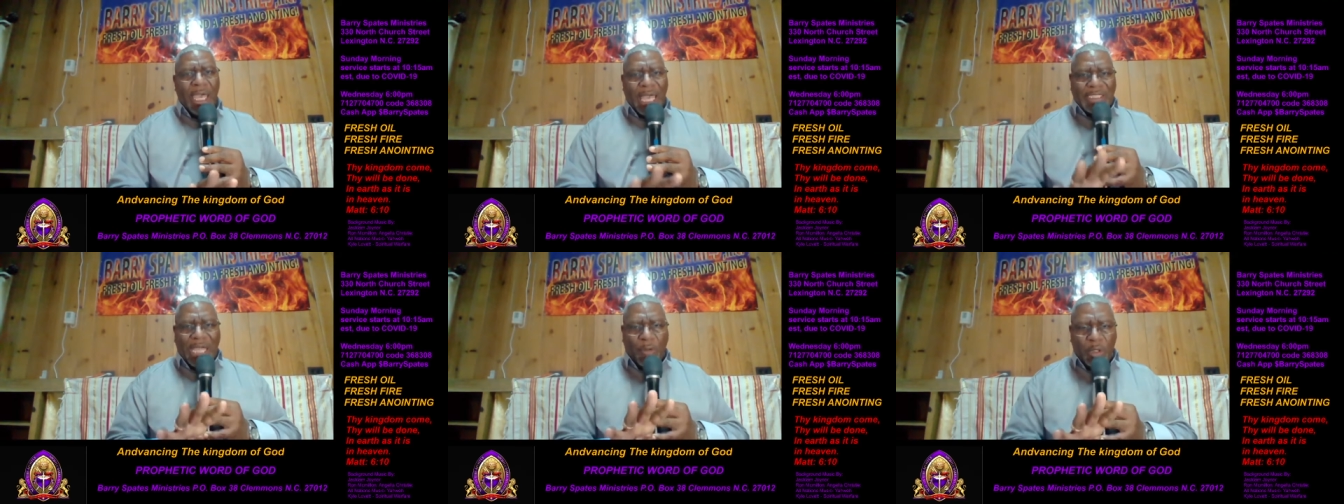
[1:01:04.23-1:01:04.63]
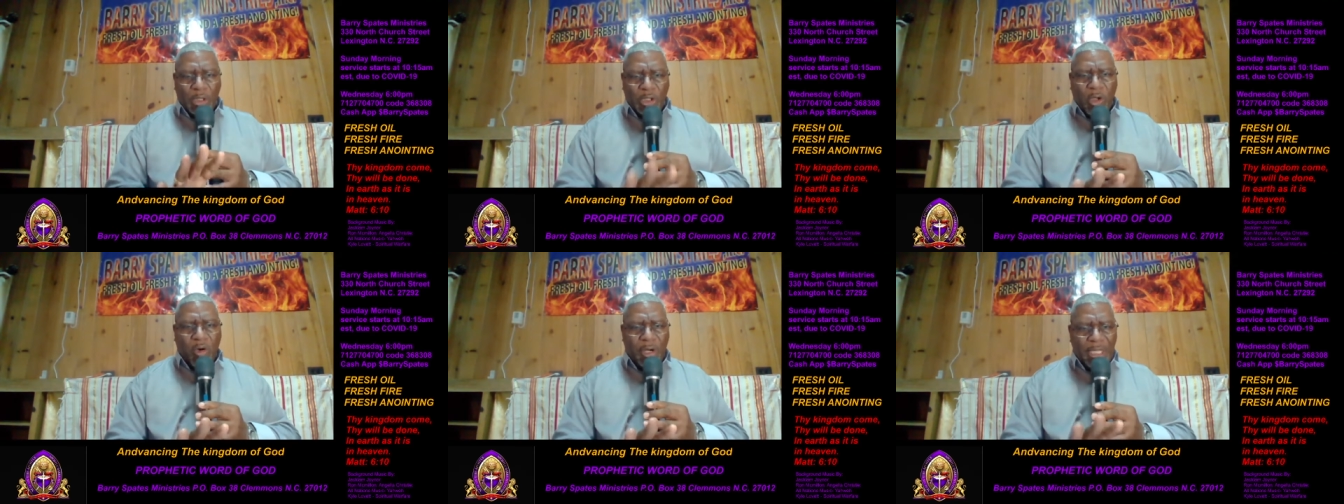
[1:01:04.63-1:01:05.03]
as our
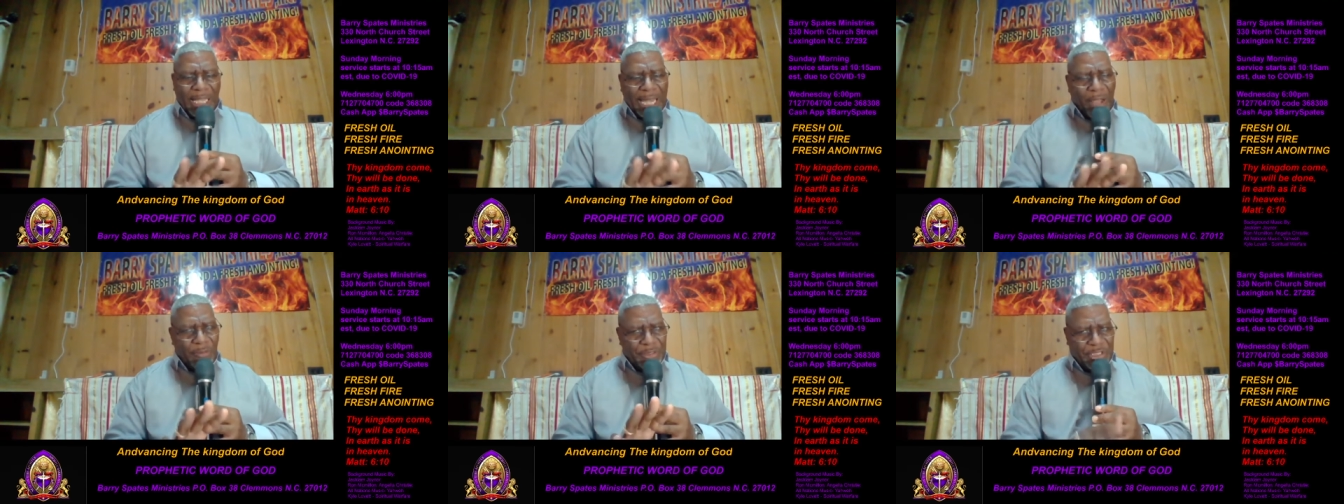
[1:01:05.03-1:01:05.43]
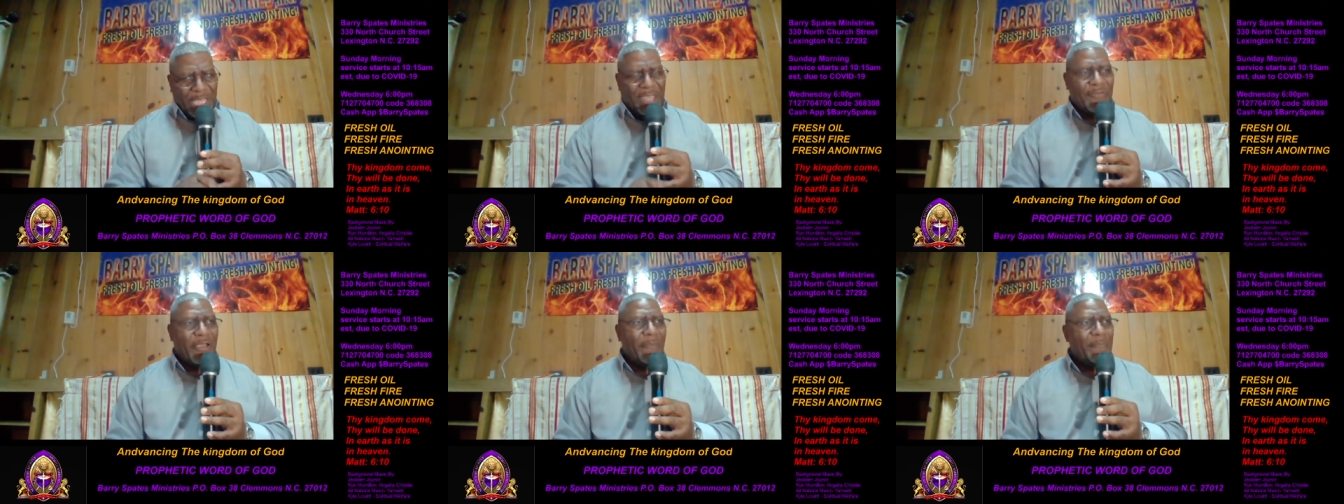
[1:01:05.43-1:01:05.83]
Lord and our
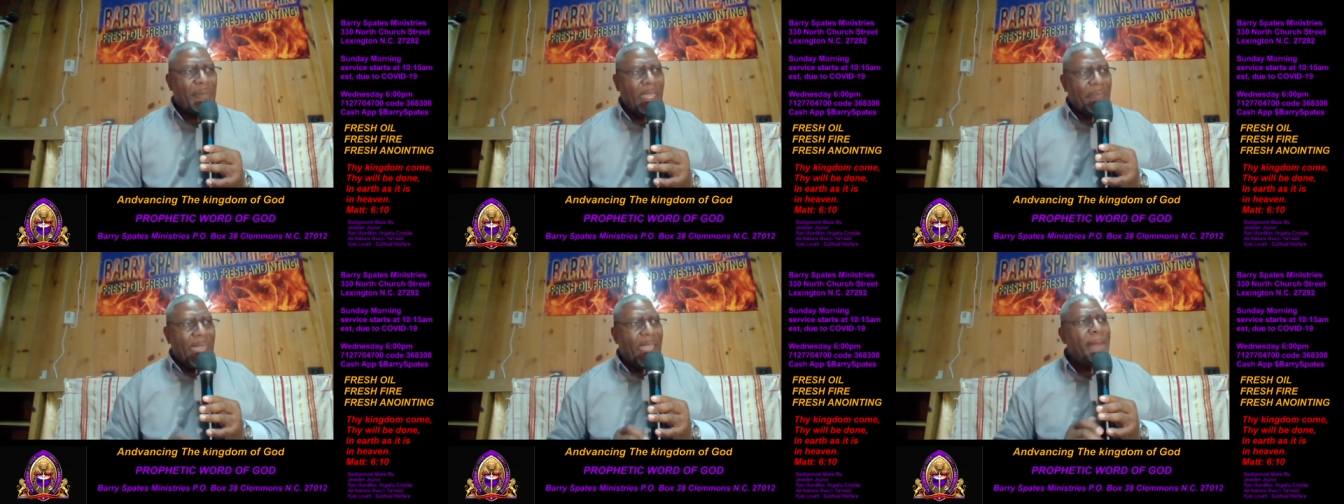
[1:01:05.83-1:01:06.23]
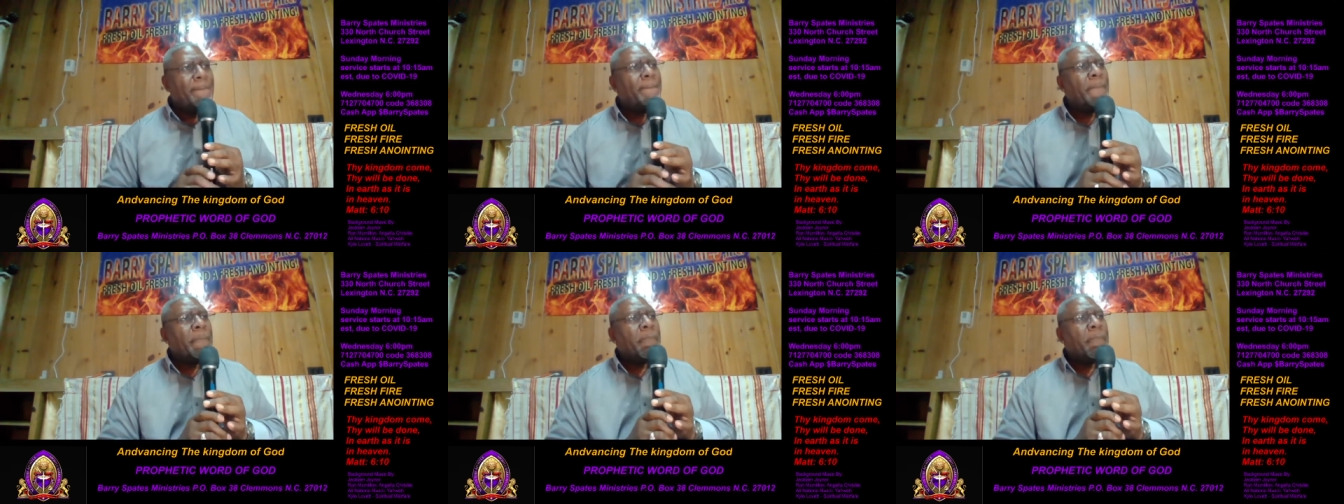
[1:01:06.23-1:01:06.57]
Savior. Amen?